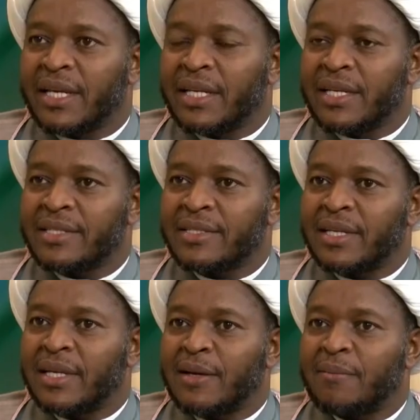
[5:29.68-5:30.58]
alayhi
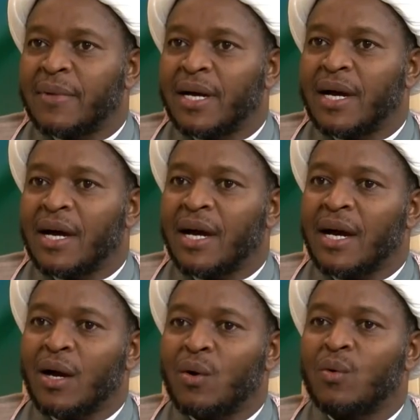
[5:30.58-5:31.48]
salam,
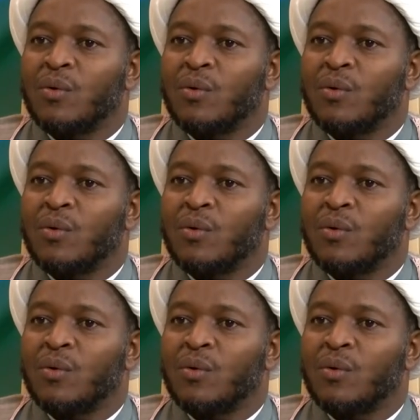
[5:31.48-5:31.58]
how